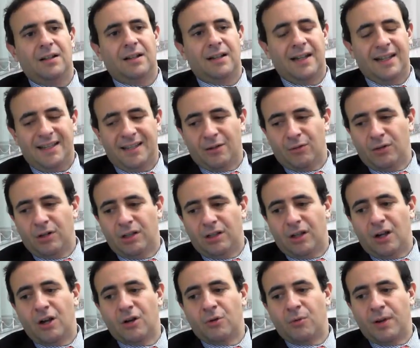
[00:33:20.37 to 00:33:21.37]
I think we're a
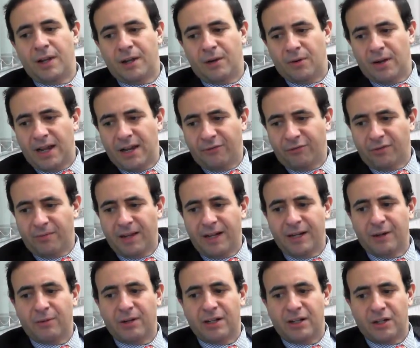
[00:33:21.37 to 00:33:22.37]
long way away from
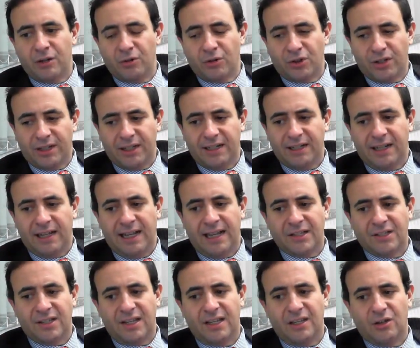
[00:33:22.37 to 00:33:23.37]
anyone using it
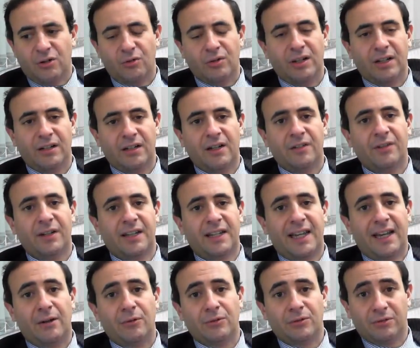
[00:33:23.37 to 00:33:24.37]
as a unit of
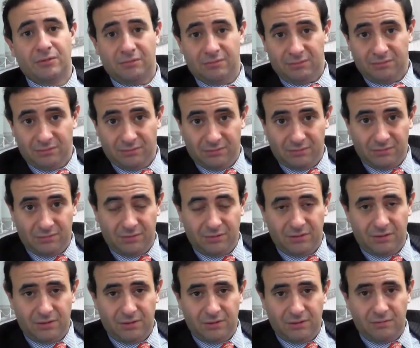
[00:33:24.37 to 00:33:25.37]
account.
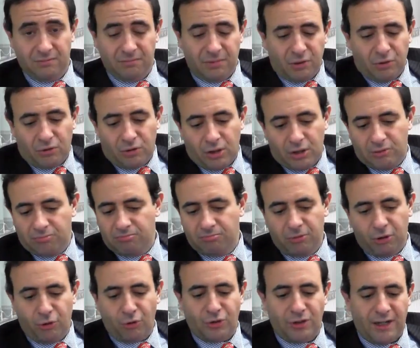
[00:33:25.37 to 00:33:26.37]
But you could
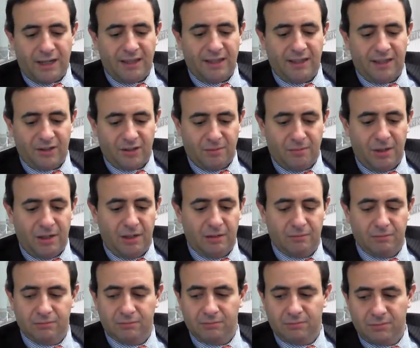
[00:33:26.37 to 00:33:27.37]
use it, I think, as a
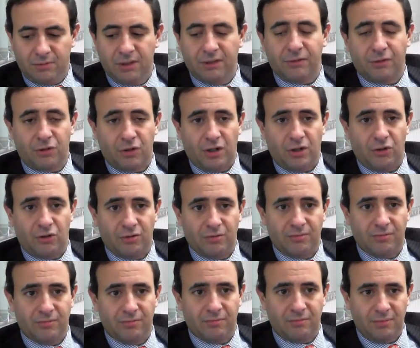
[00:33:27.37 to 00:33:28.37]
medium of exchange,
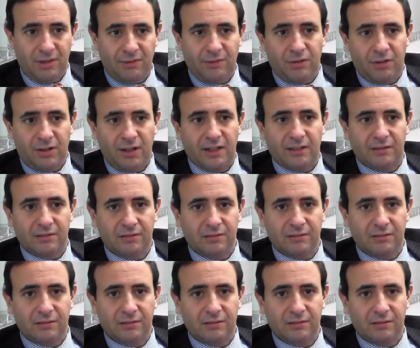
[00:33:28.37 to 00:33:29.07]
even today.